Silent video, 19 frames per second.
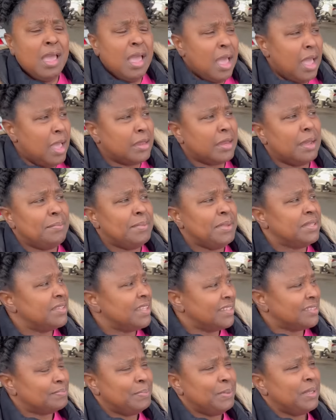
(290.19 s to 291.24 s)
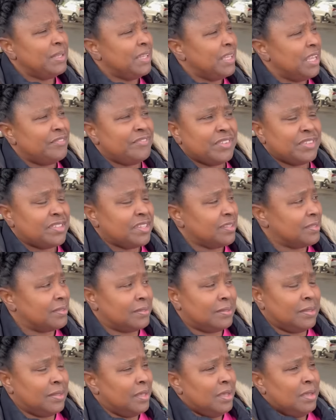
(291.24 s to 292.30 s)
And I'm in disbelief. It's just,
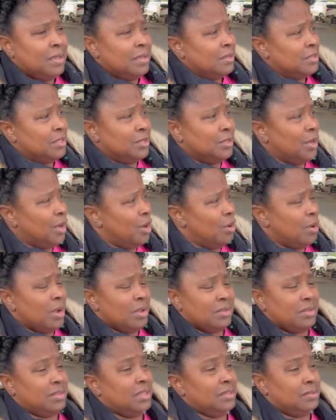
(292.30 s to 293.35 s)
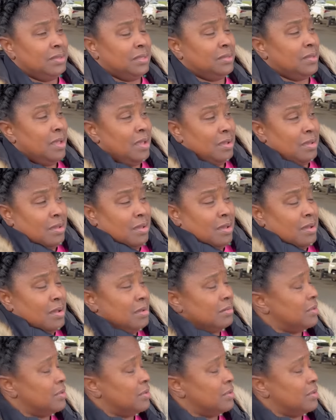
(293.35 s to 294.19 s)
you know, it's just un- un-